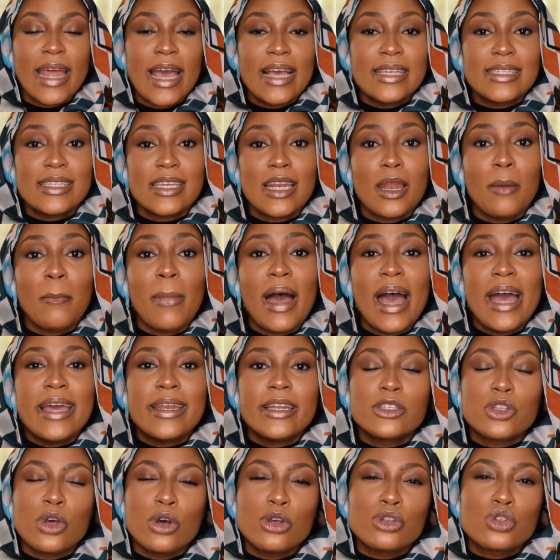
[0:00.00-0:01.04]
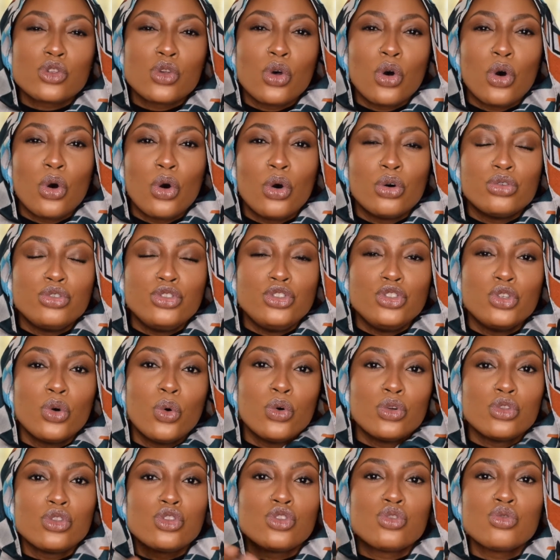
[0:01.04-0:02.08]
Niacinamide is also
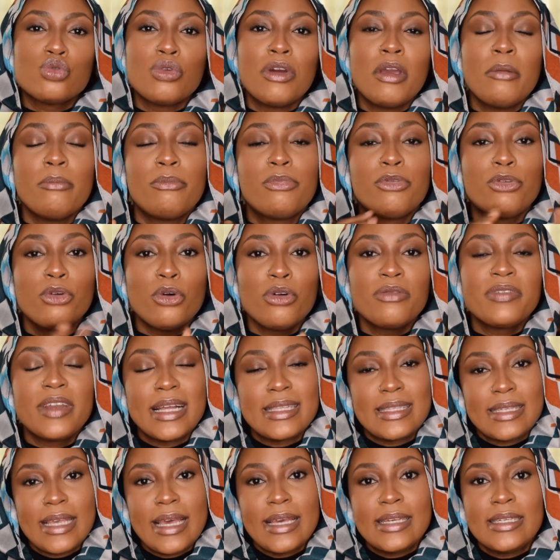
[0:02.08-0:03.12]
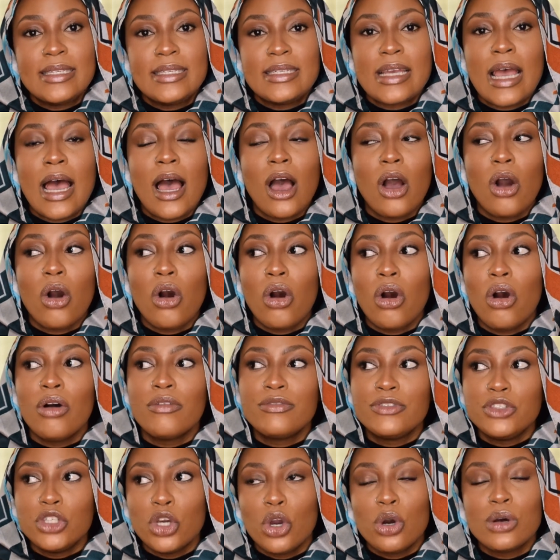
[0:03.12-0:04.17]
known to improve the texture
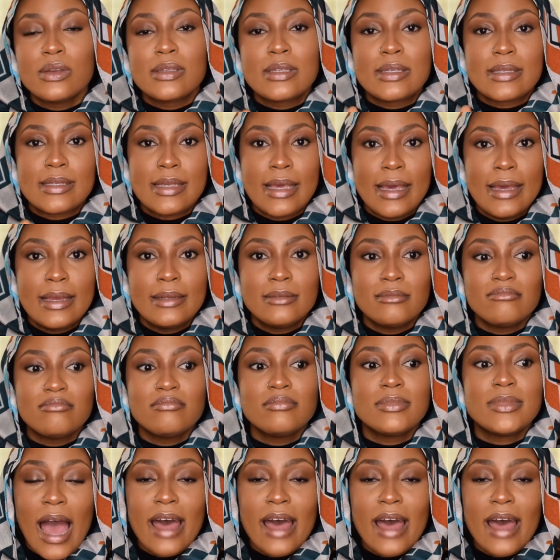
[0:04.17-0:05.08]
of your skin.